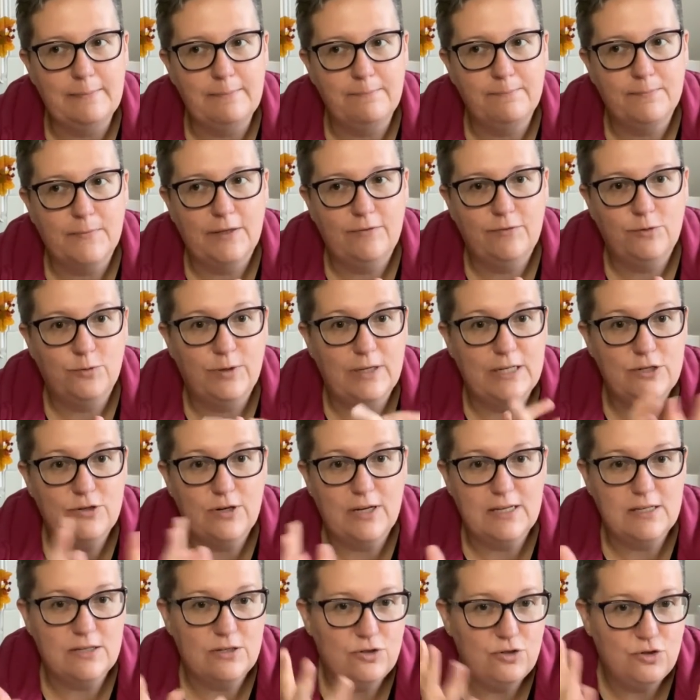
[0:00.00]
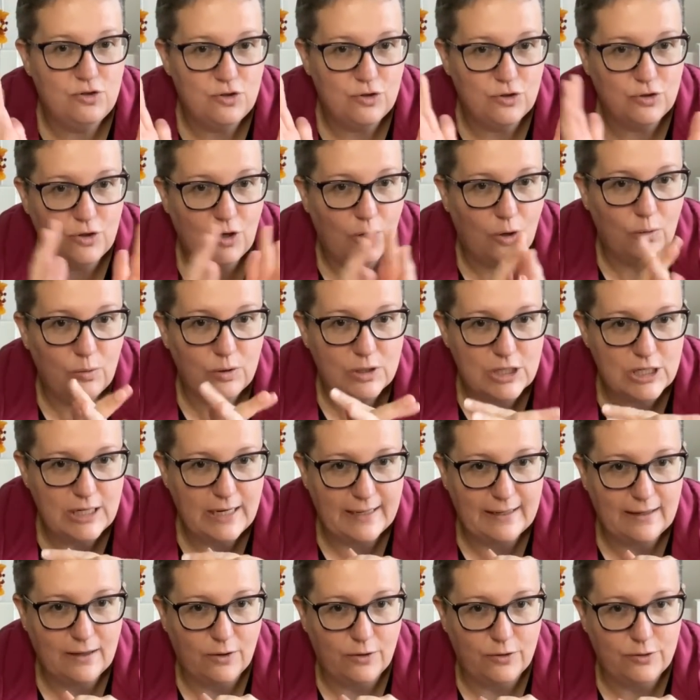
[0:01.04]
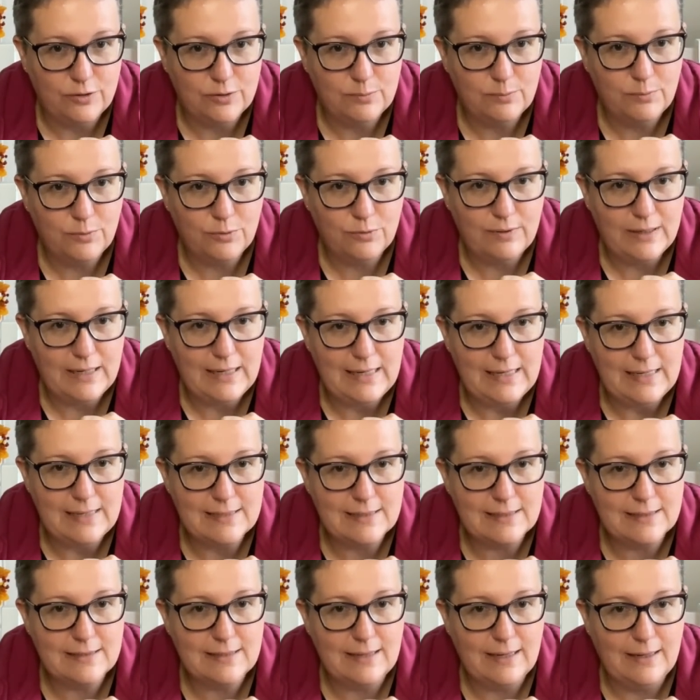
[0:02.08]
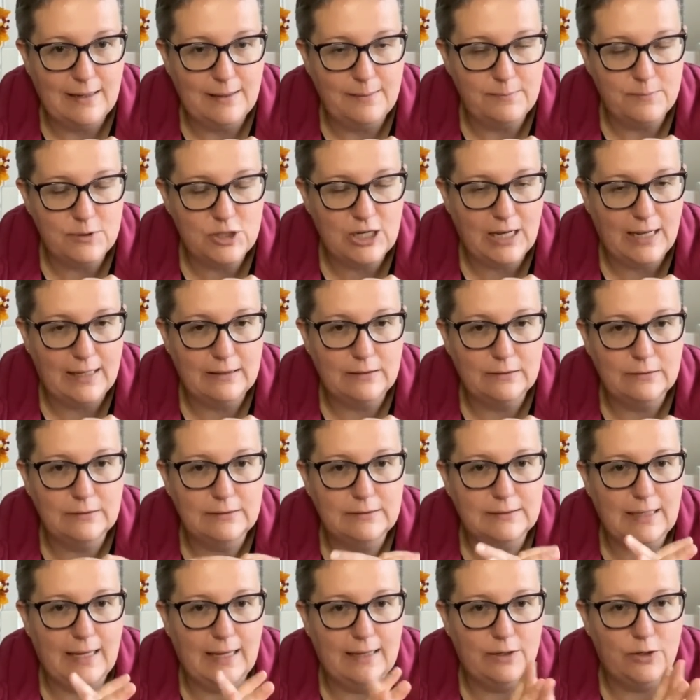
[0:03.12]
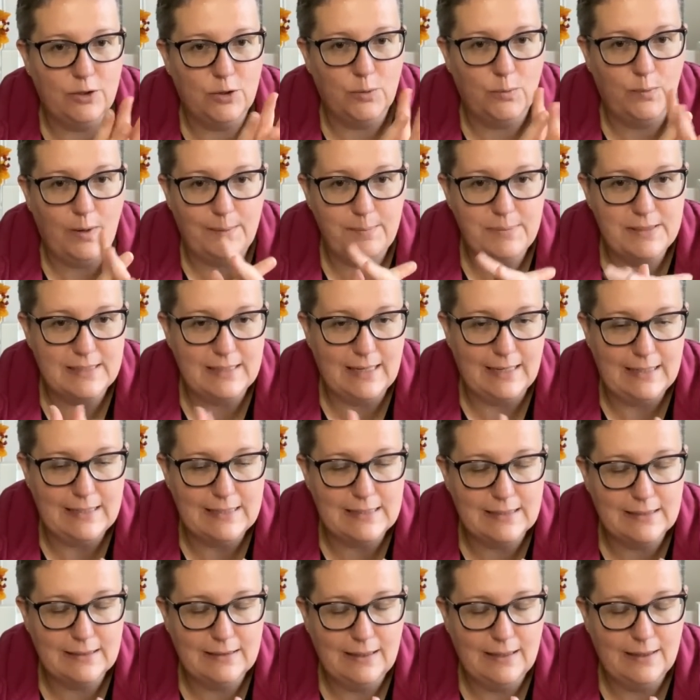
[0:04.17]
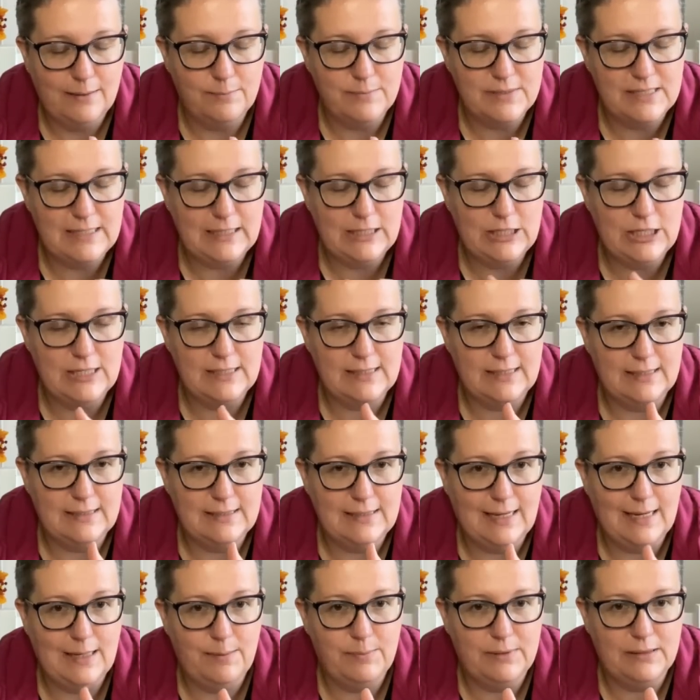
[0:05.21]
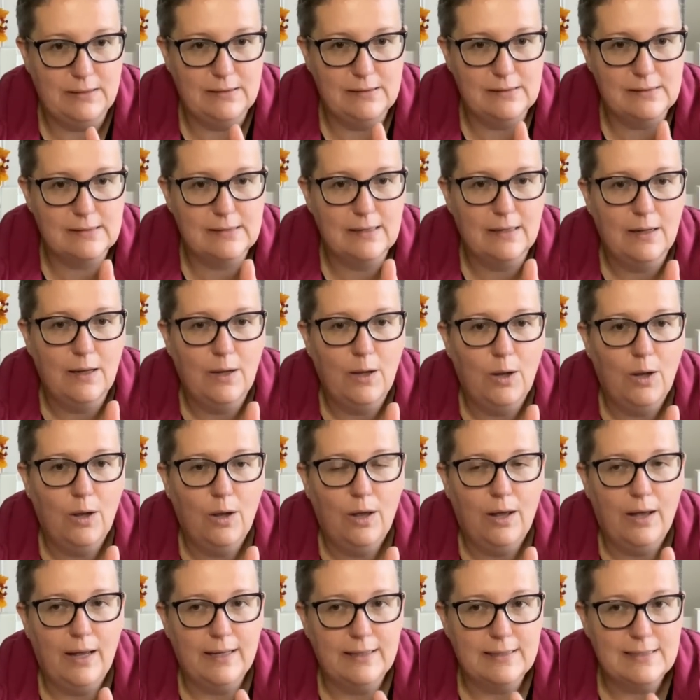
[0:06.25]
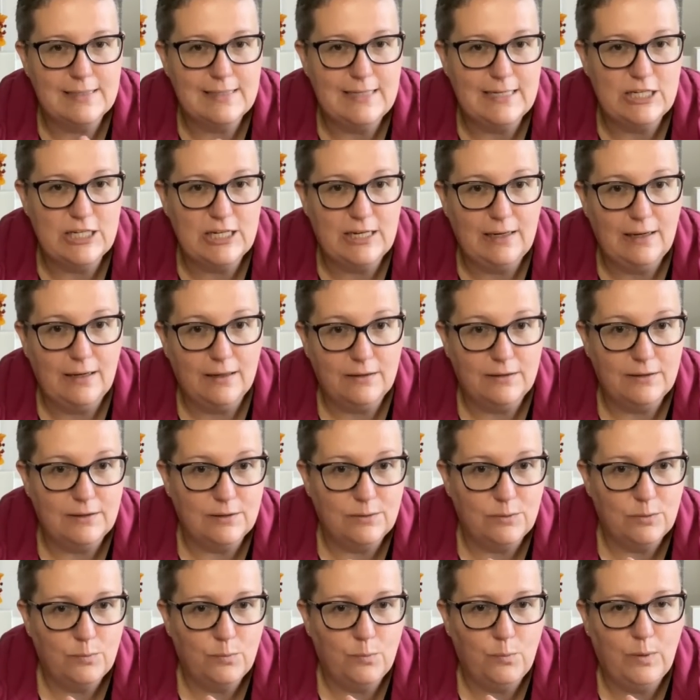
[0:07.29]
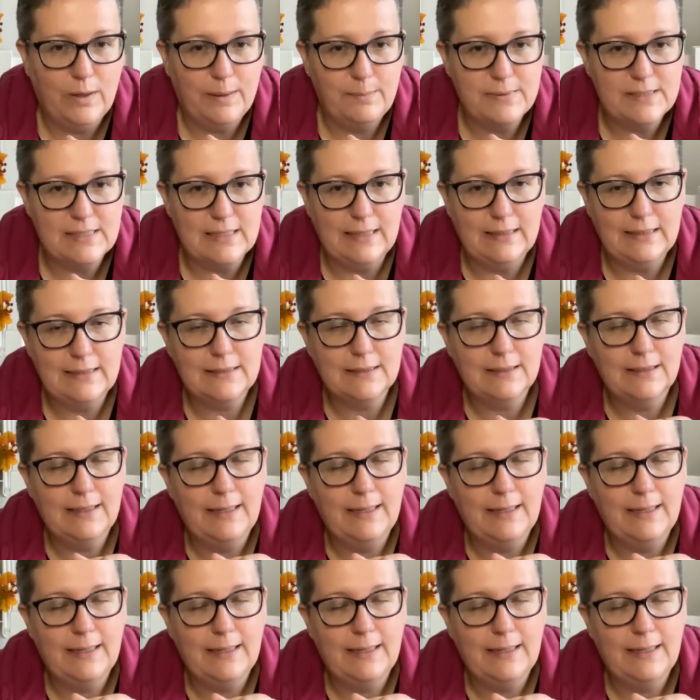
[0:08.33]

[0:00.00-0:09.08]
if you're interested, you should go and check out Marie's channels and her website, Stitches and Diamonds and Stitch in London website.